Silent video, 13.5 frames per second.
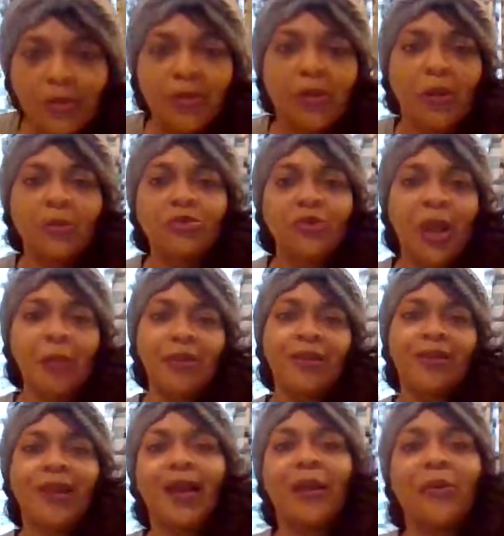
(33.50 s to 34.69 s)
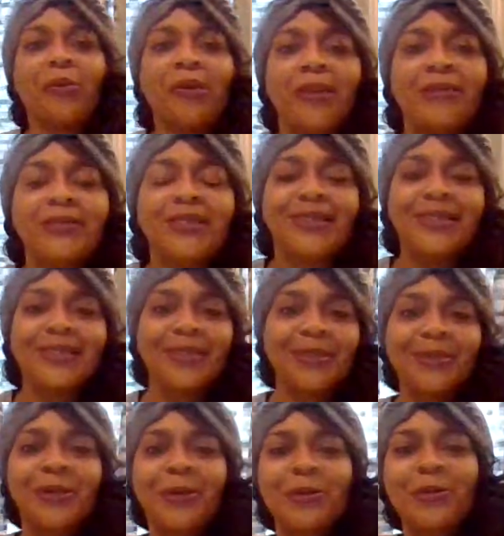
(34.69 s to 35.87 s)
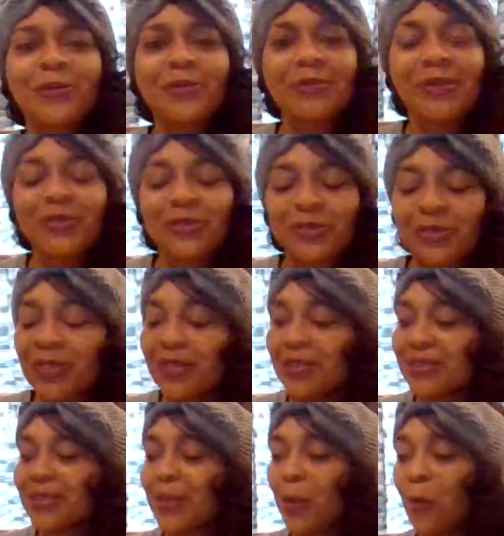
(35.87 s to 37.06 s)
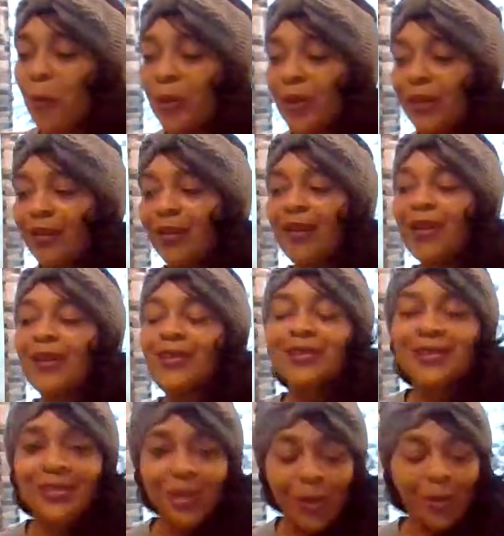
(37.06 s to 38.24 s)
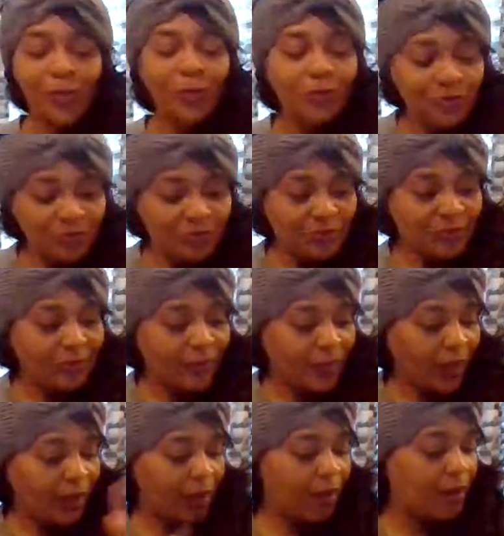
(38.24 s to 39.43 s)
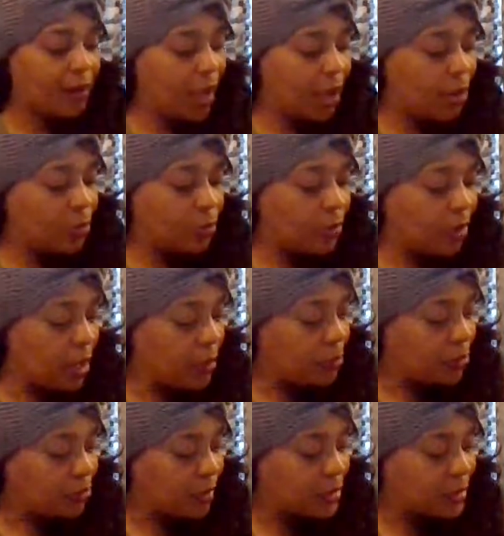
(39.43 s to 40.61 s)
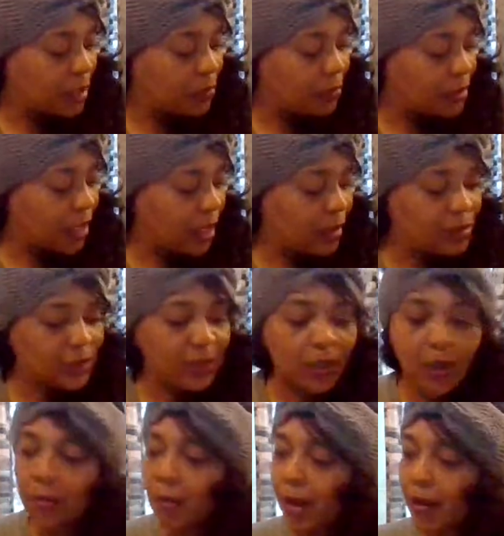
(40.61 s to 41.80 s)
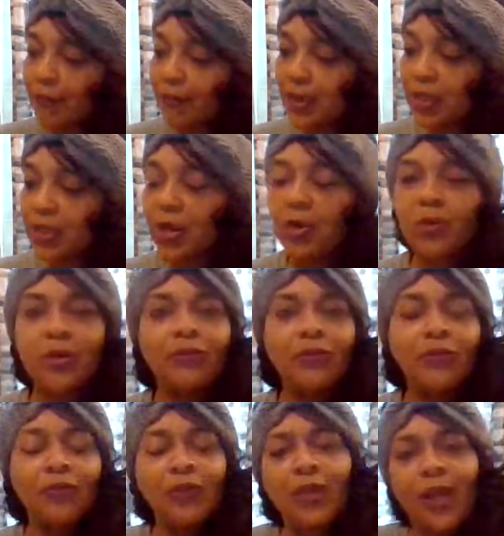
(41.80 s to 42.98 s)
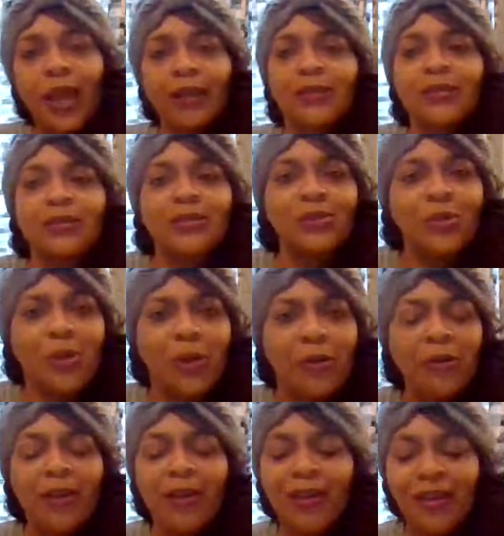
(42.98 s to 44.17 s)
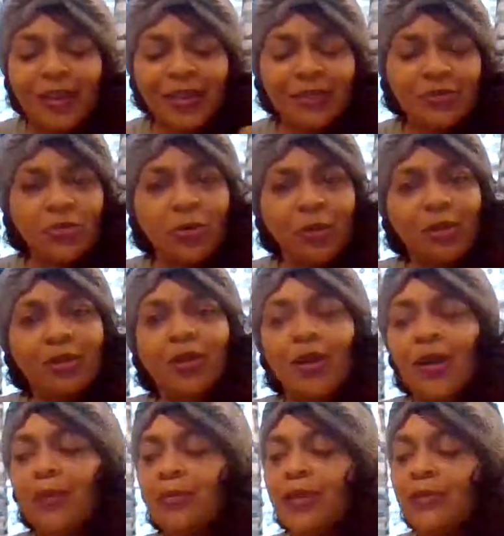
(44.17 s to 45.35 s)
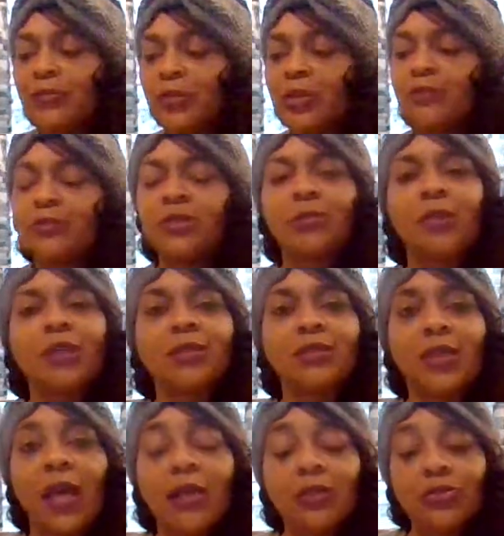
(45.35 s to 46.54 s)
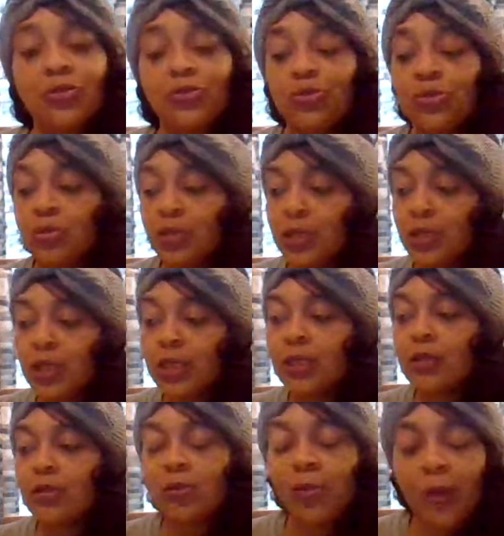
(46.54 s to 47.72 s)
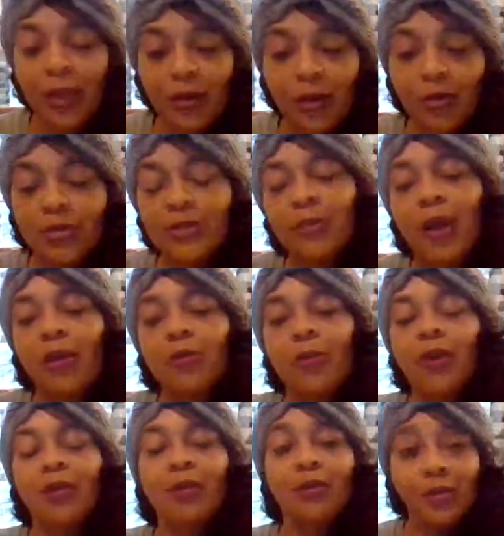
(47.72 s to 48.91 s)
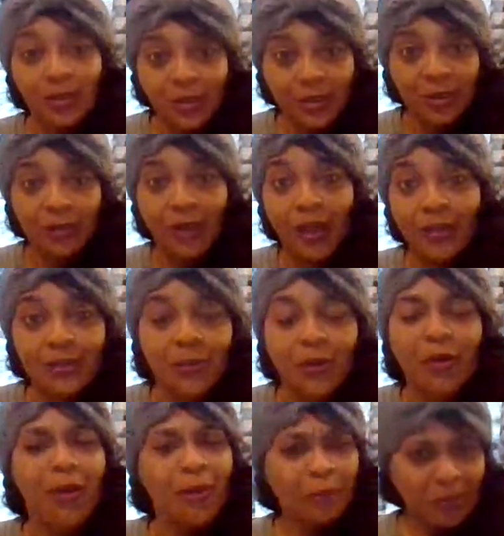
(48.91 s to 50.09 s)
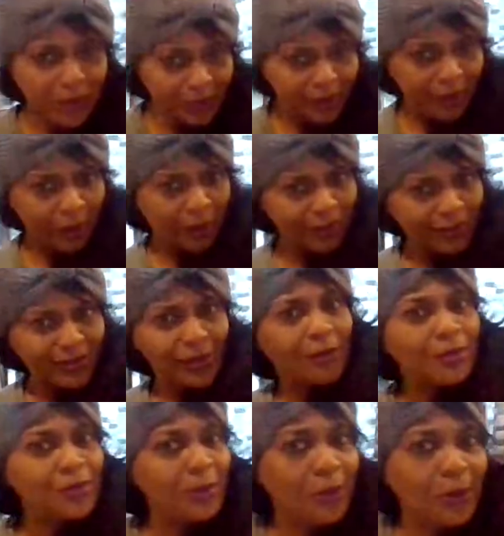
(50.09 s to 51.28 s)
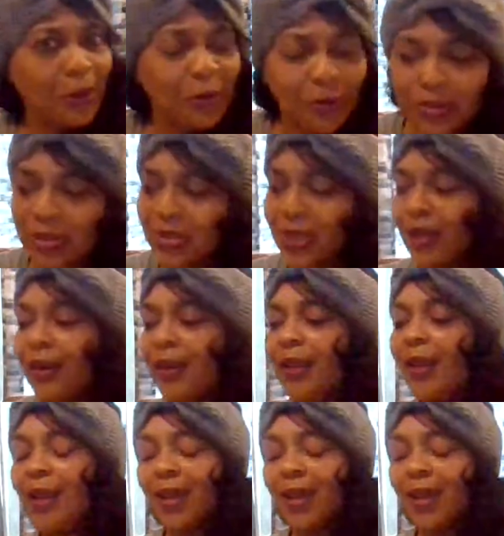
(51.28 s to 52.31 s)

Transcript: you know, drop me a line. I would love the chance to get to know you as much as you're getting to know me. So Uh, I hope you're able to resonate with the content of my video, and if you feel like it's, you know, it gives you a good uplift or give you some insight that you truly needed, you may know somebody who may need to hear that as well, please go ahead and share. It's greatly appreciated.